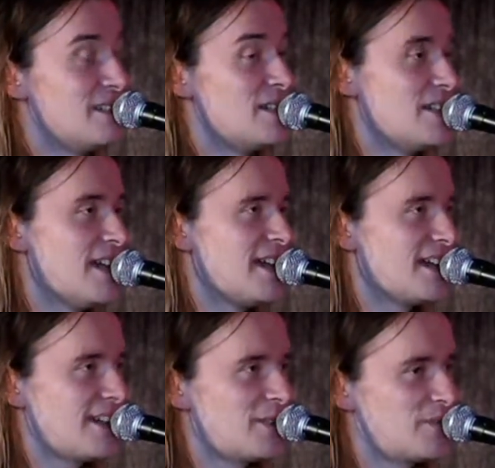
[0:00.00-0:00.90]
Yeah, it
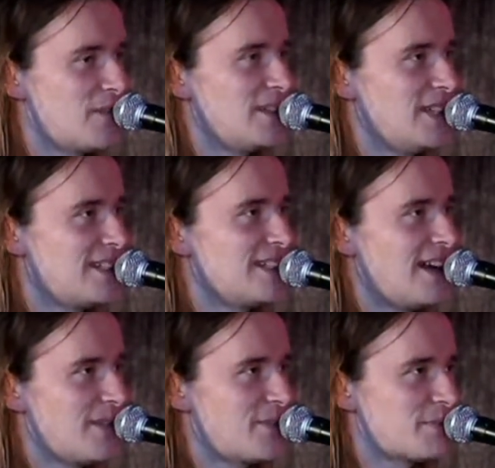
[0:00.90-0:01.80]
kind of felt like a
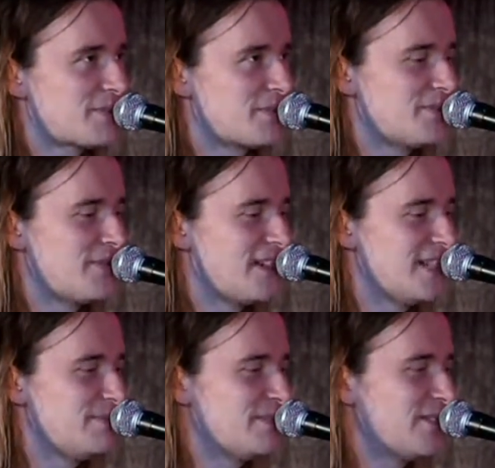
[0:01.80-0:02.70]
Gotham sort of
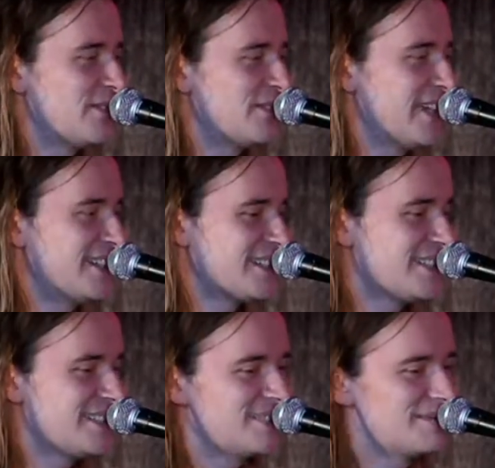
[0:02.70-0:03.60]
vibe, you know, like.
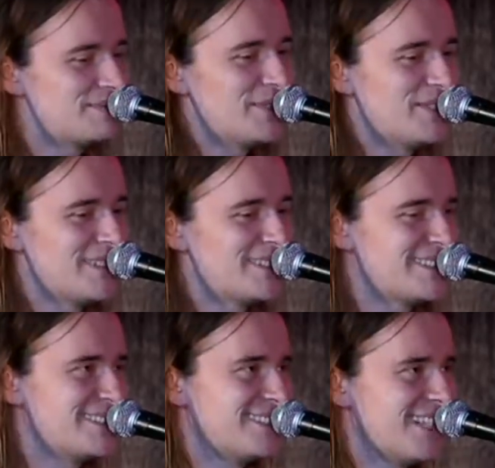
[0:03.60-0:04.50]
But
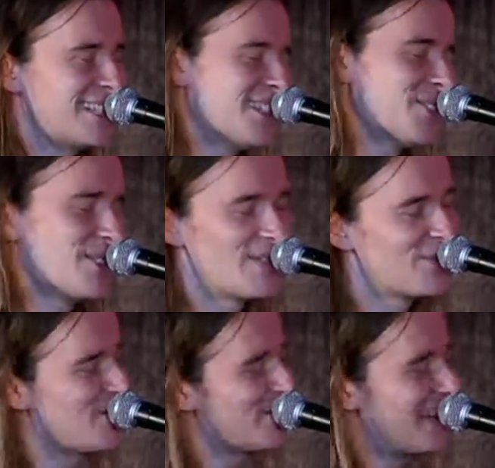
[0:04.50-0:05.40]
that's neither here
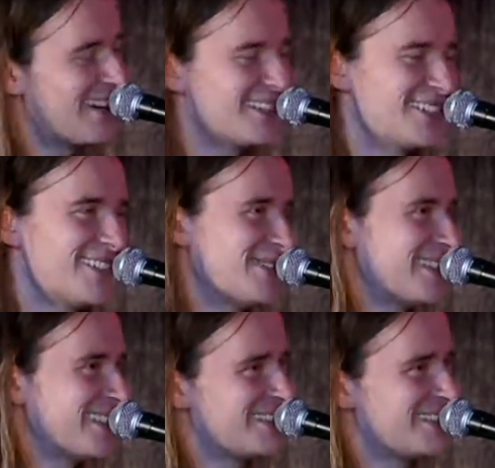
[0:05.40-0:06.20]
nor there. You know what I mean?